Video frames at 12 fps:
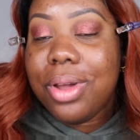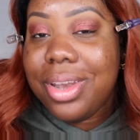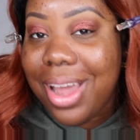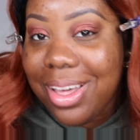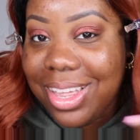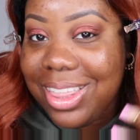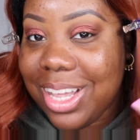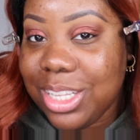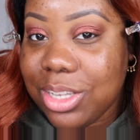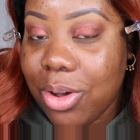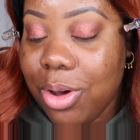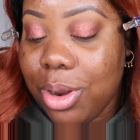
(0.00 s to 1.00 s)
now that
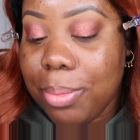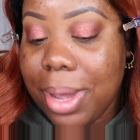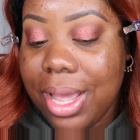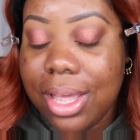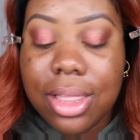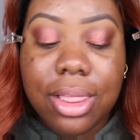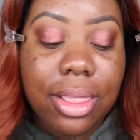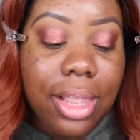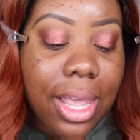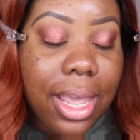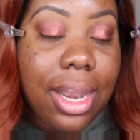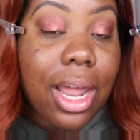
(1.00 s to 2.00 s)
that's on my
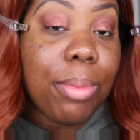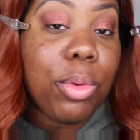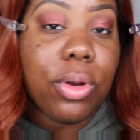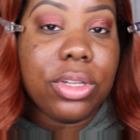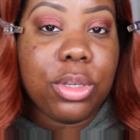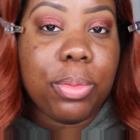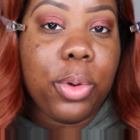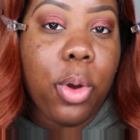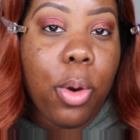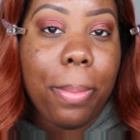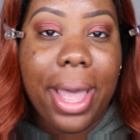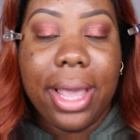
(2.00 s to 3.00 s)
lid, I'm going to
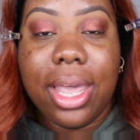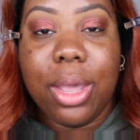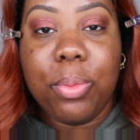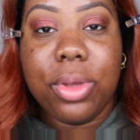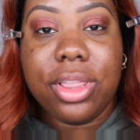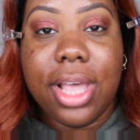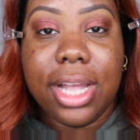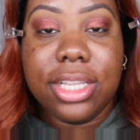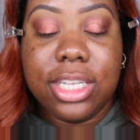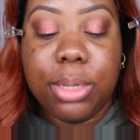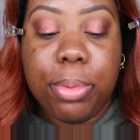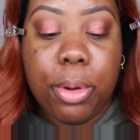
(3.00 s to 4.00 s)
go back in with that
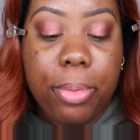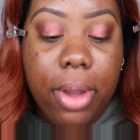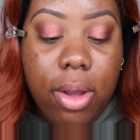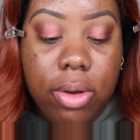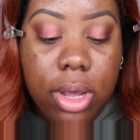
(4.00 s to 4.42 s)
deeper brown